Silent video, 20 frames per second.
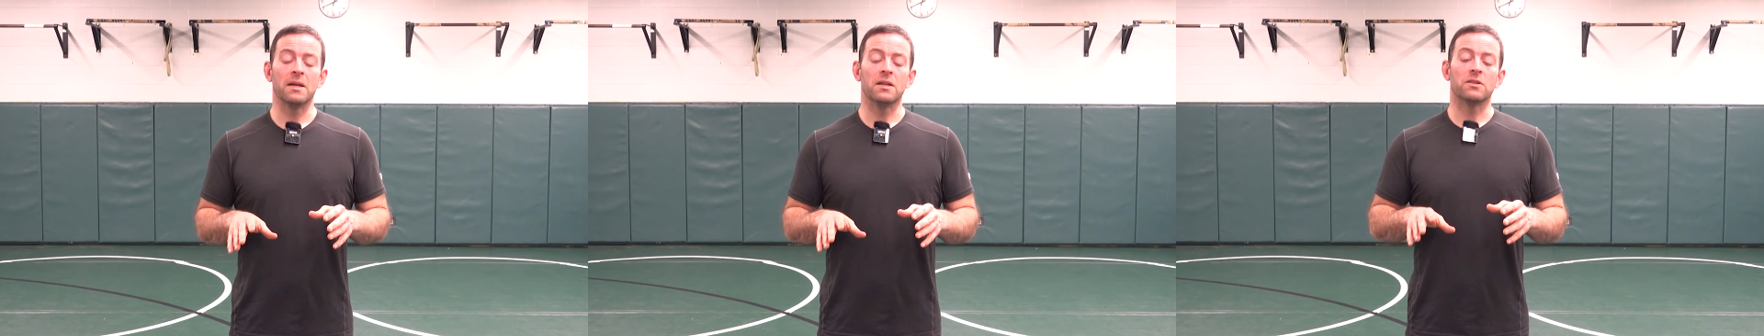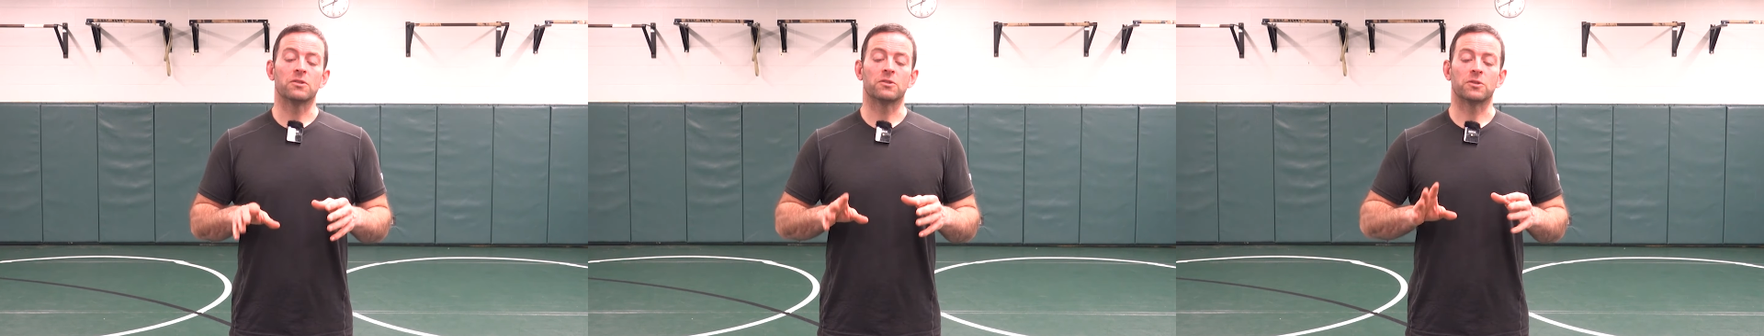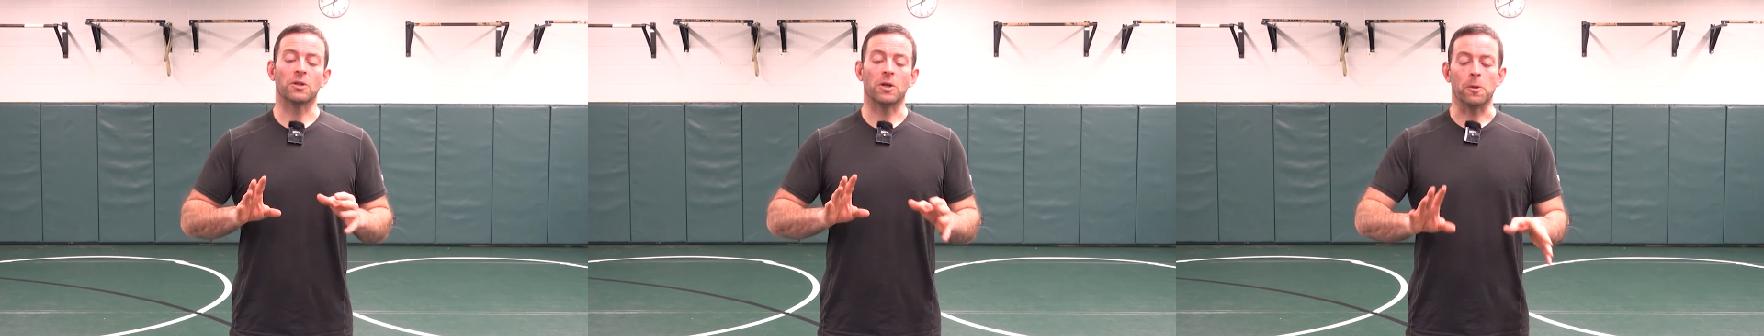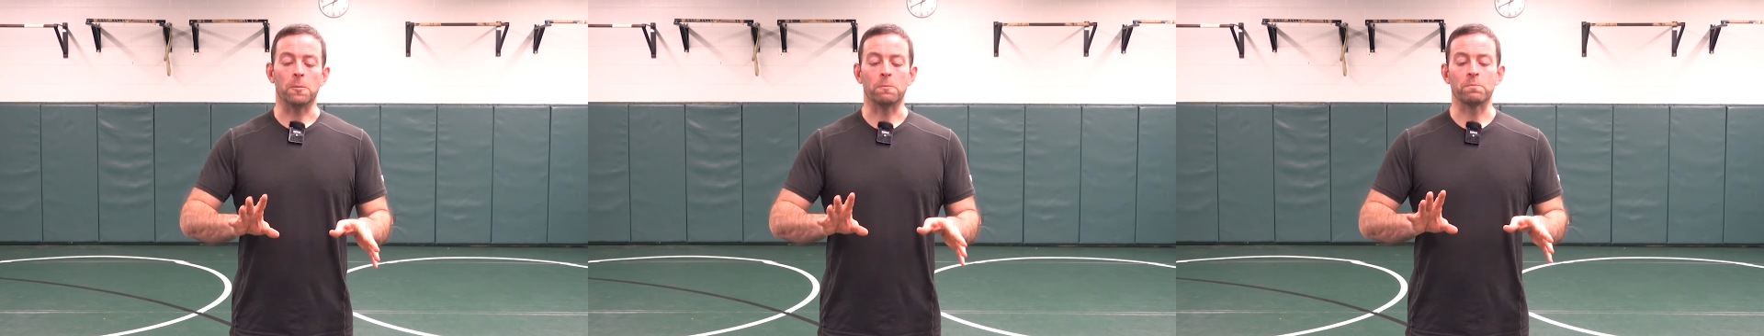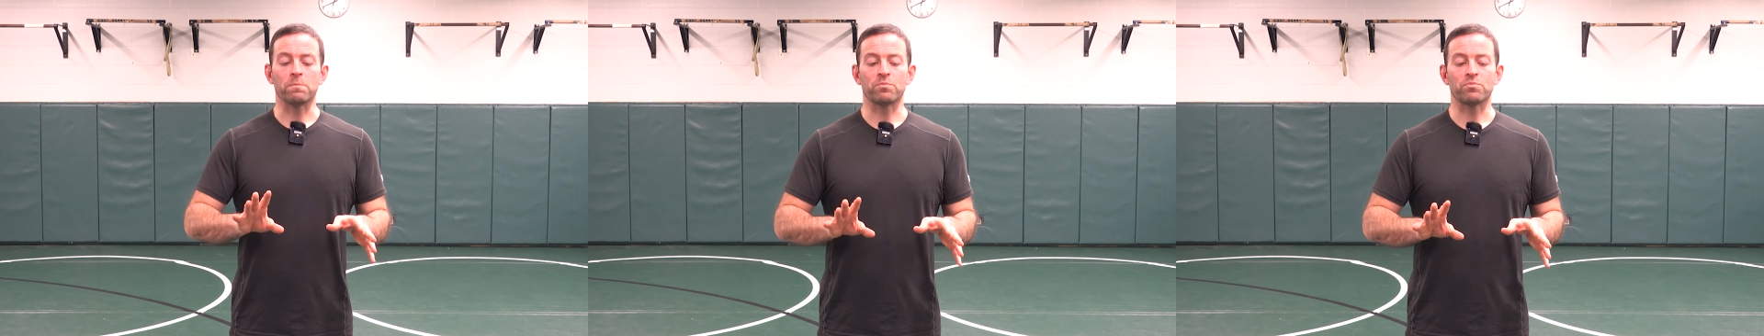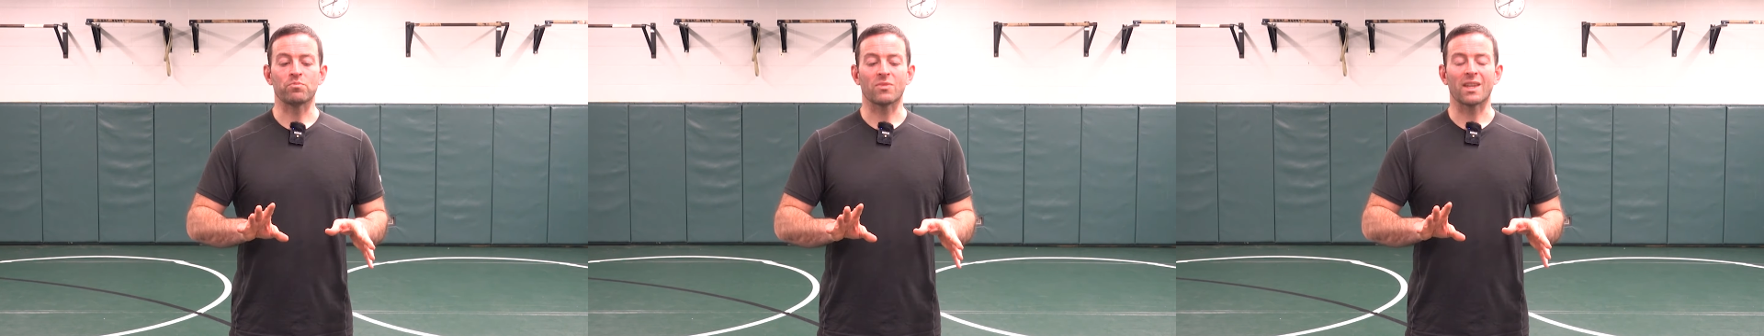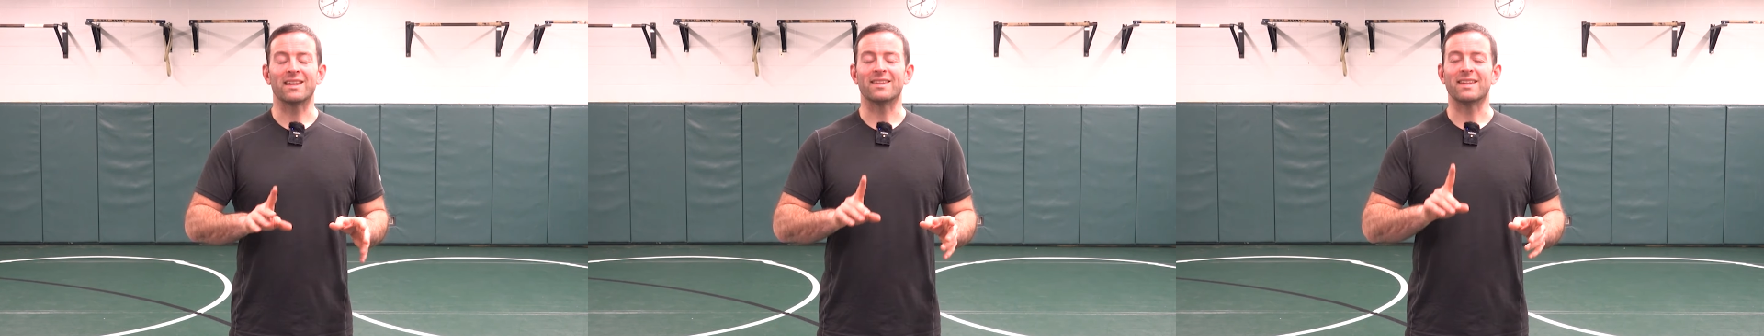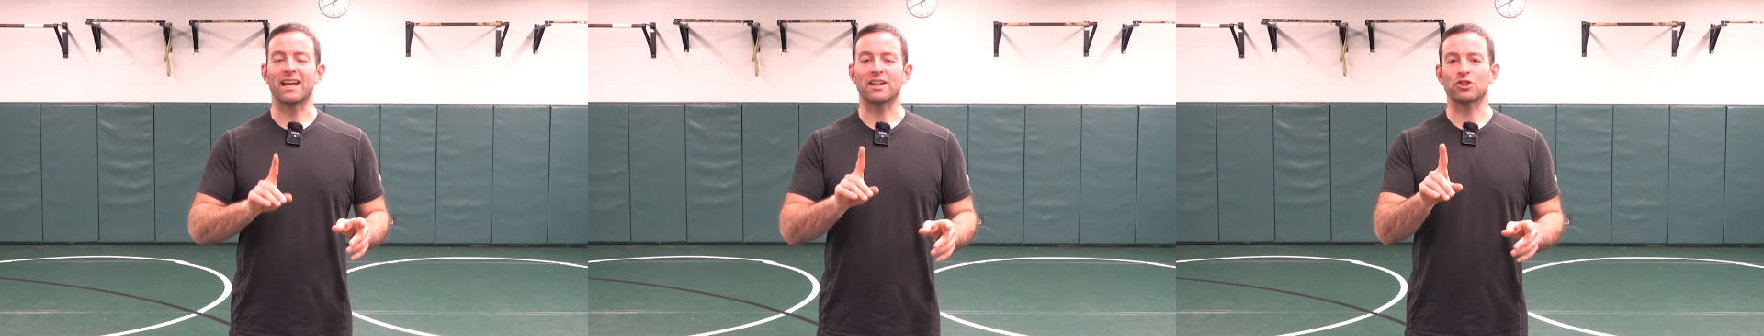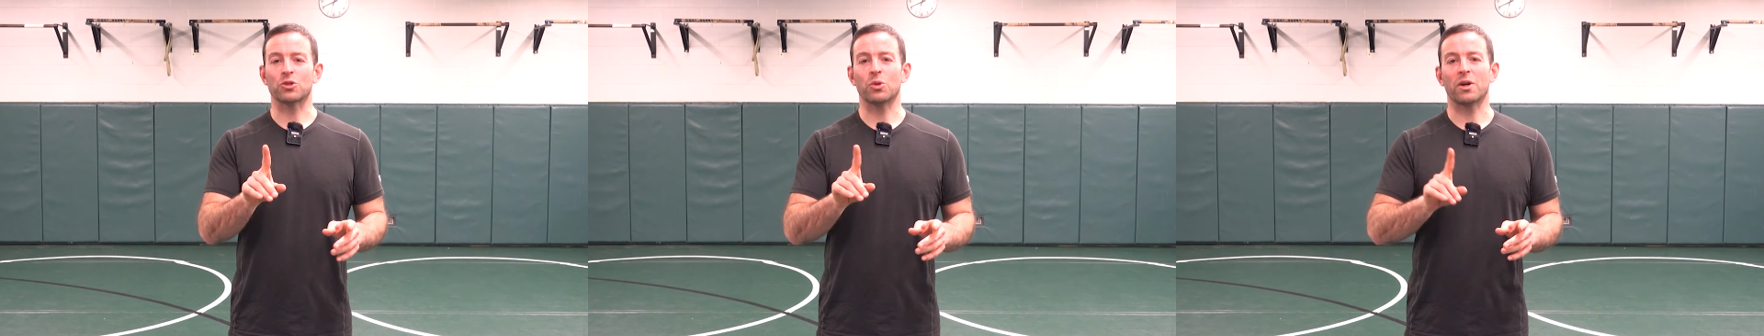So, next